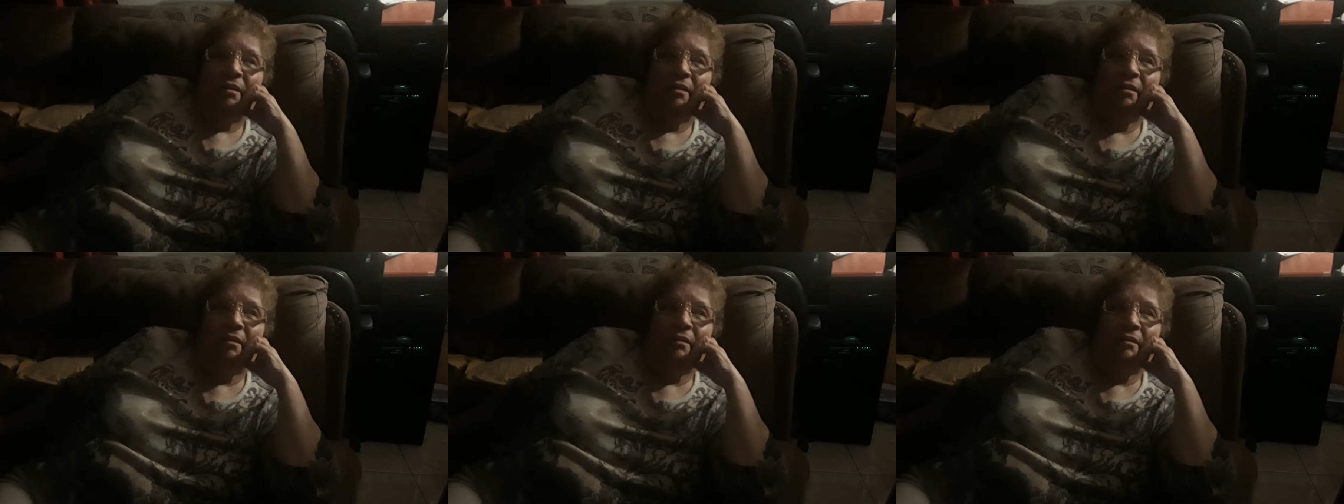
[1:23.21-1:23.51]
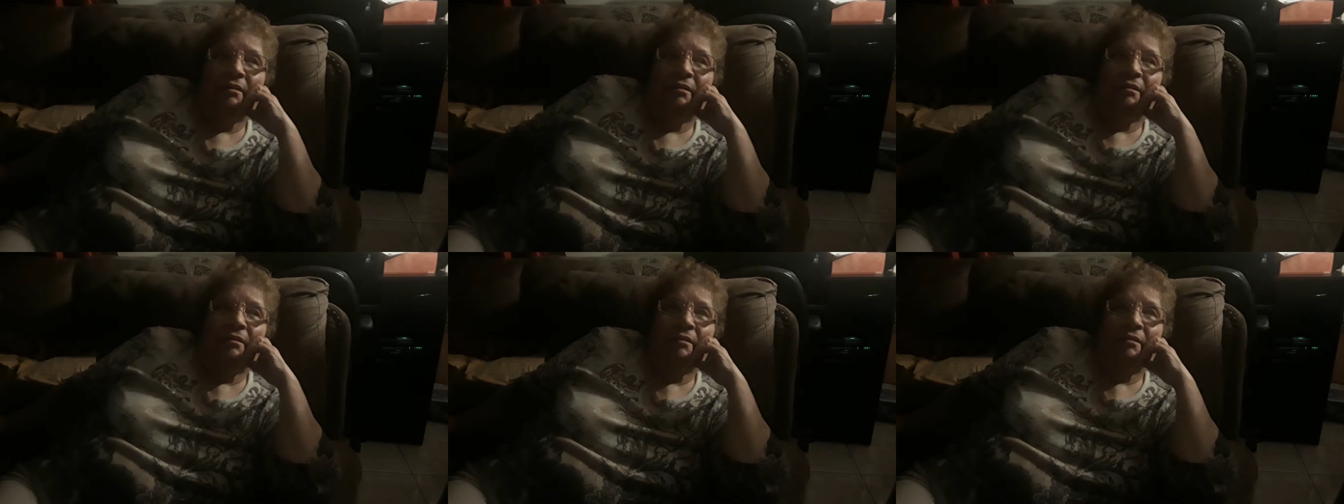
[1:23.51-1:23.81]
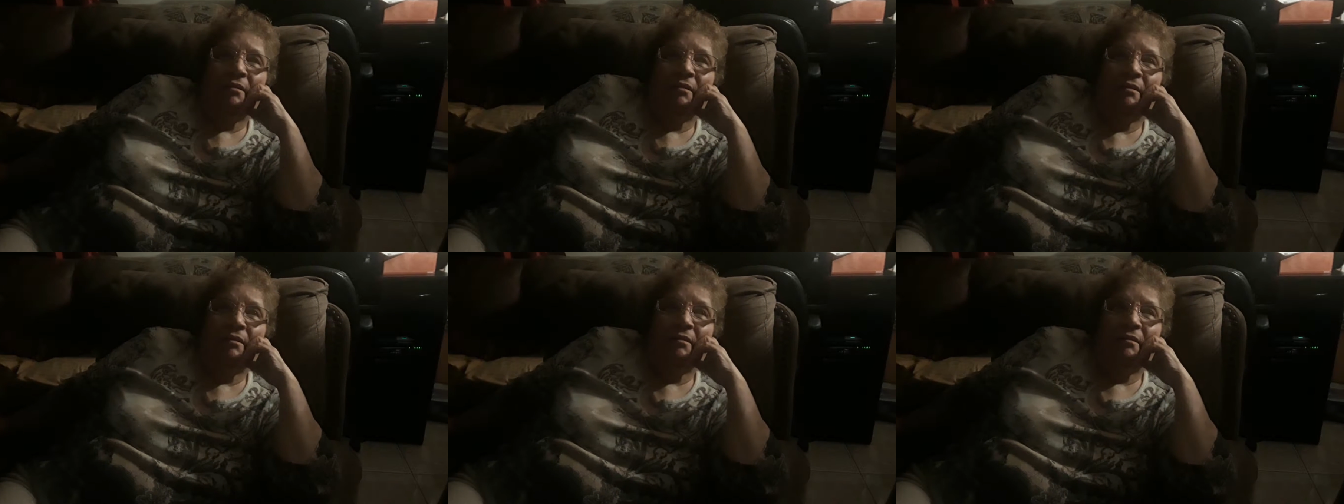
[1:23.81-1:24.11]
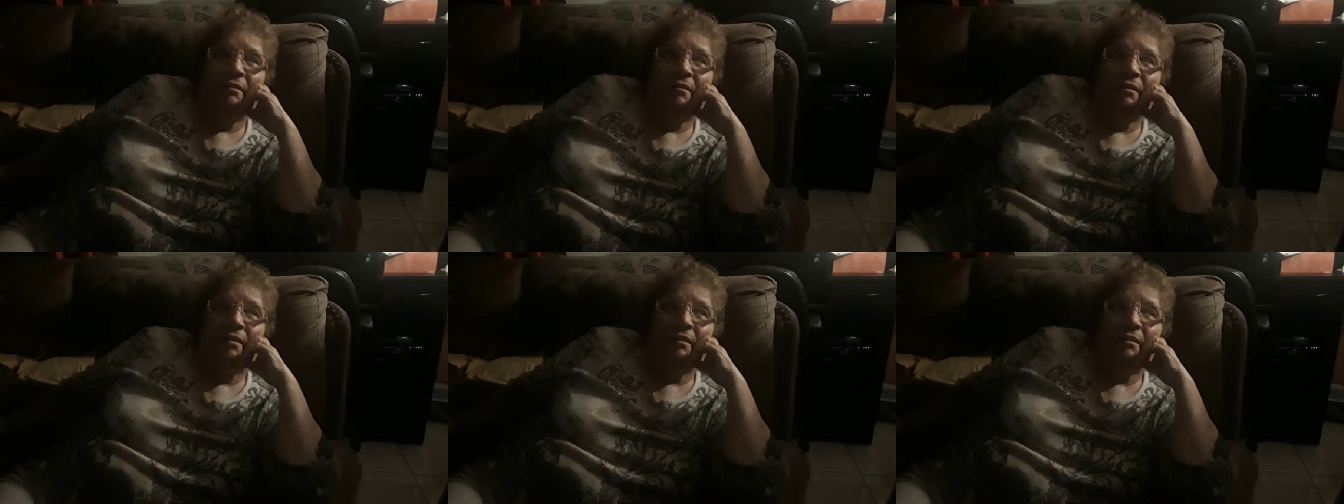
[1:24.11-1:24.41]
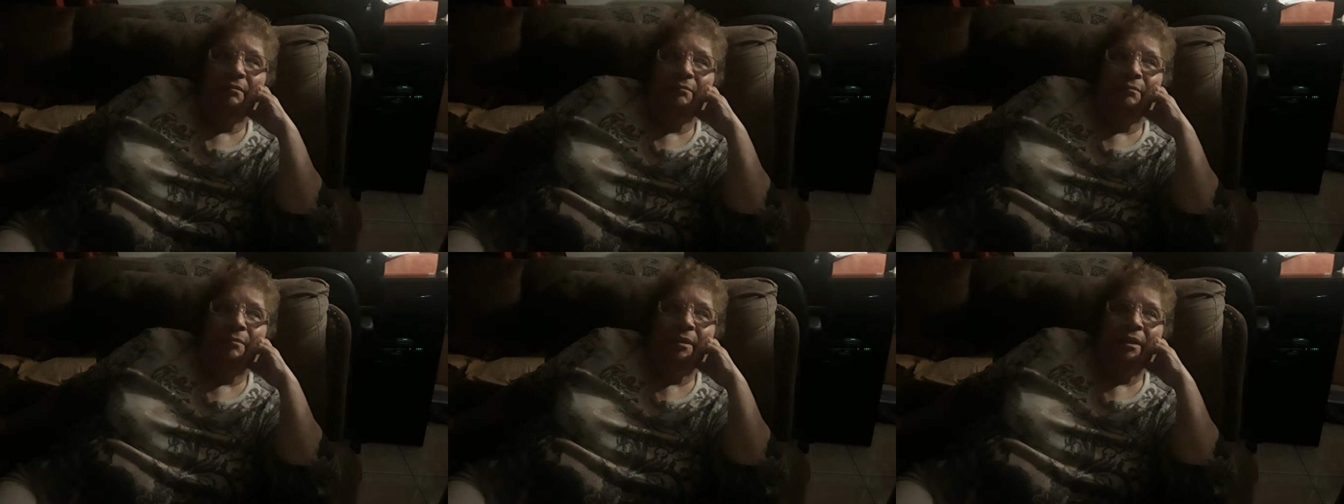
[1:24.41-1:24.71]
Uh,
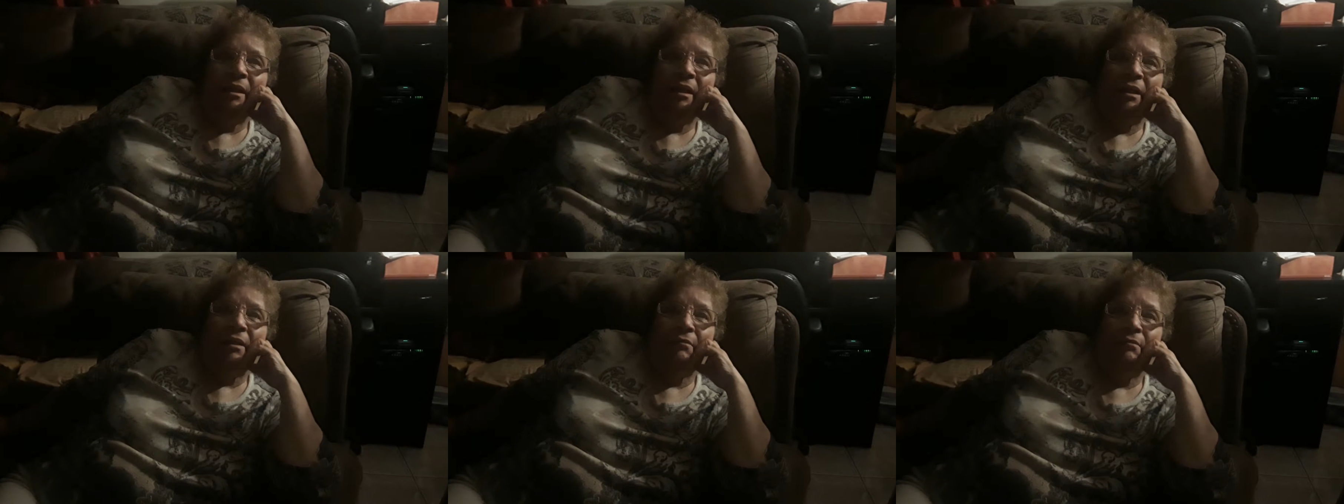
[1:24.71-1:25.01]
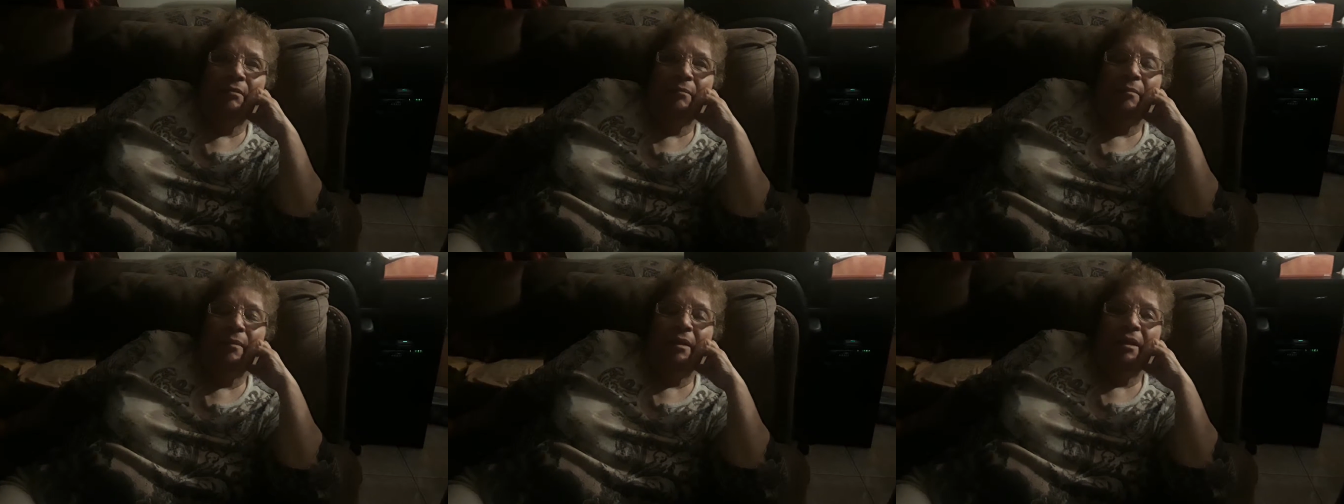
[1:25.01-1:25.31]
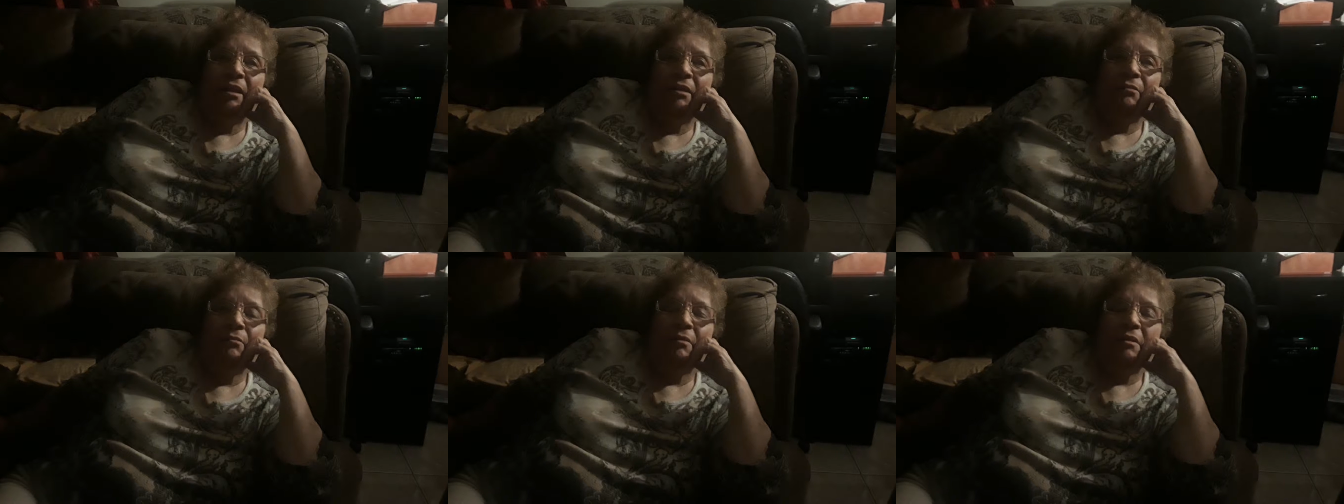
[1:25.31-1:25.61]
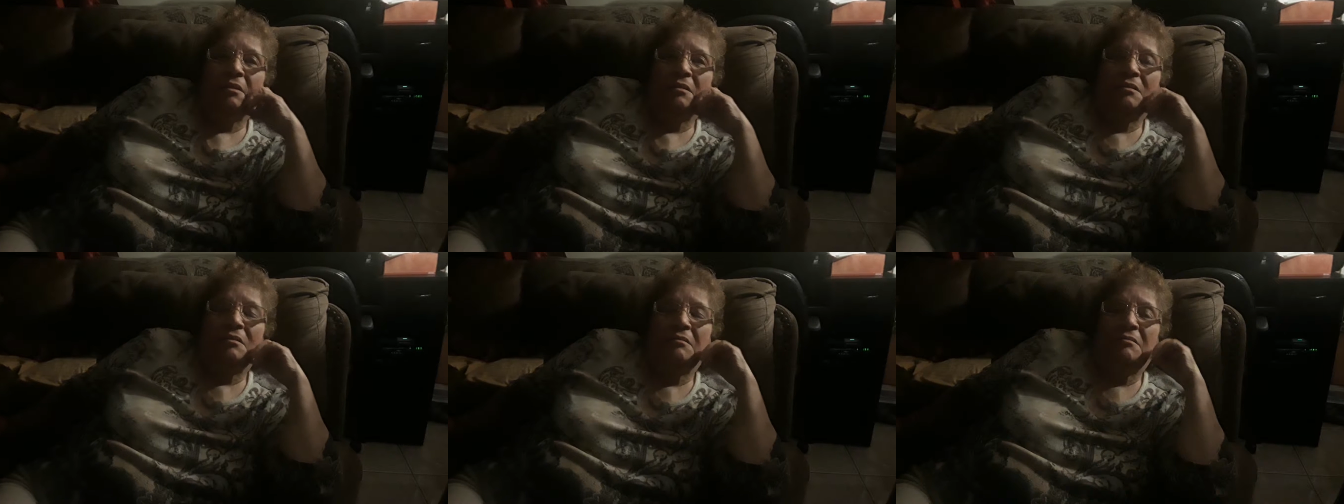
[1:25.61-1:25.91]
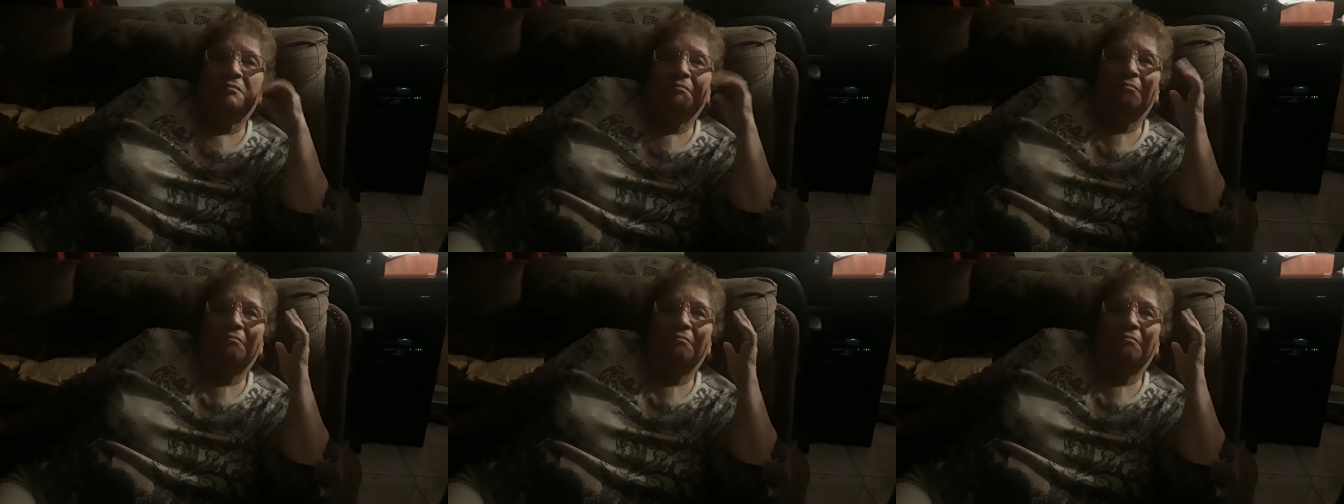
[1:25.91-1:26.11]
but everybody was,